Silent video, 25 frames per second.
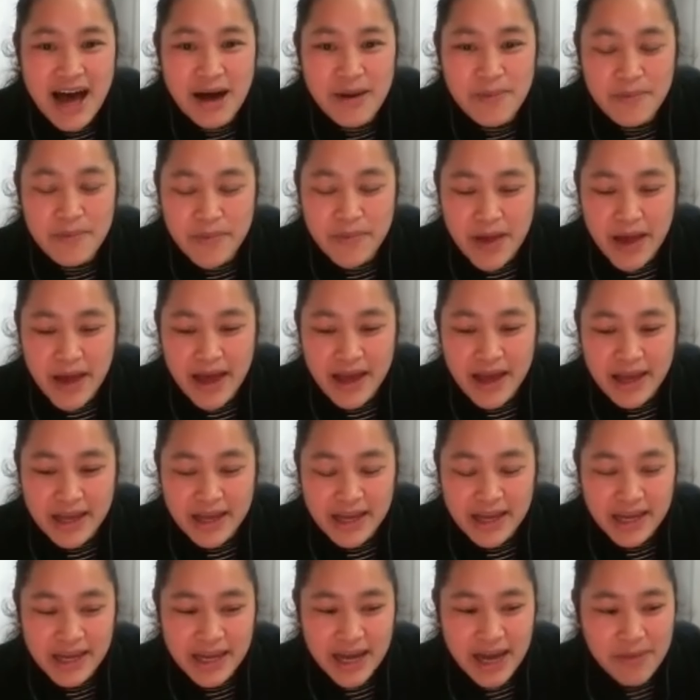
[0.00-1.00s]

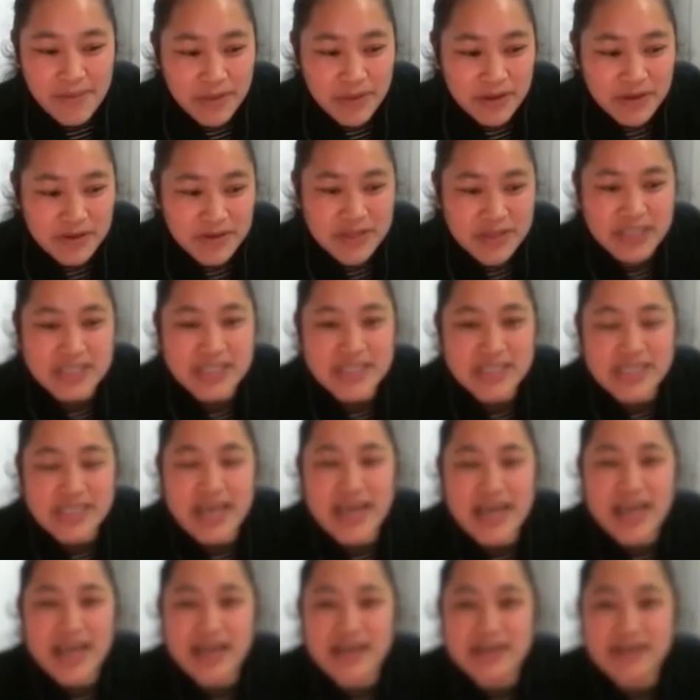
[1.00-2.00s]
A couple of
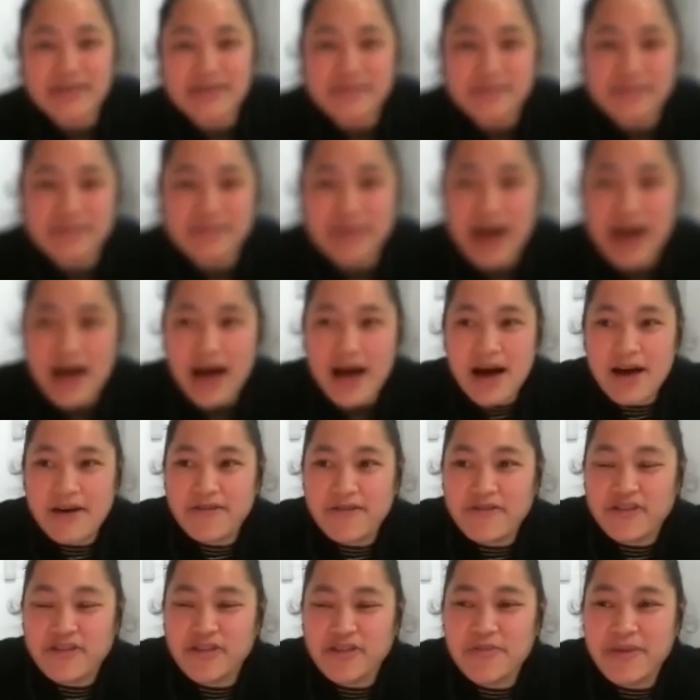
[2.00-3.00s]
questions that come
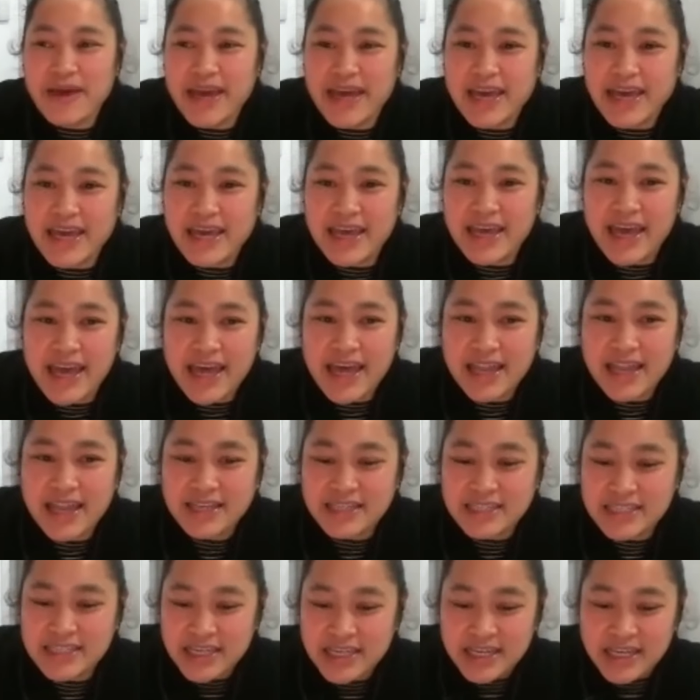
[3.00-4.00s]
up for me,
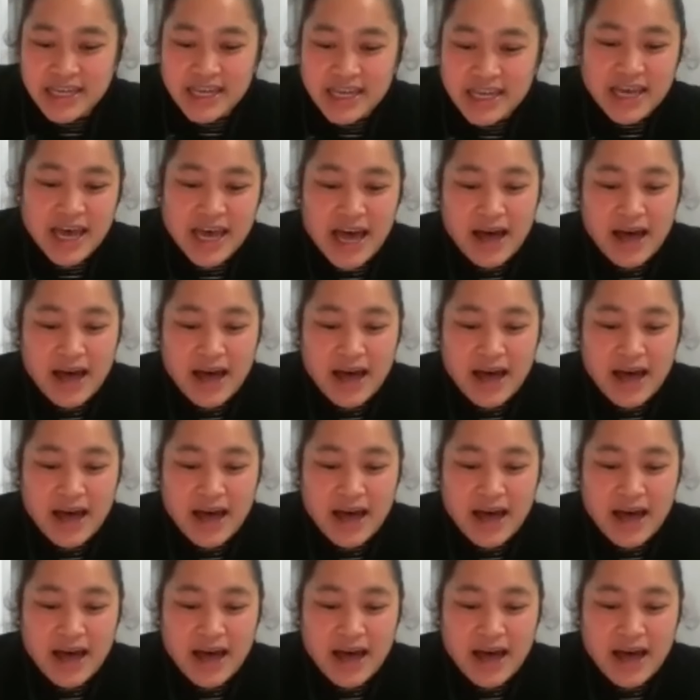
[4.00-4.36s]
and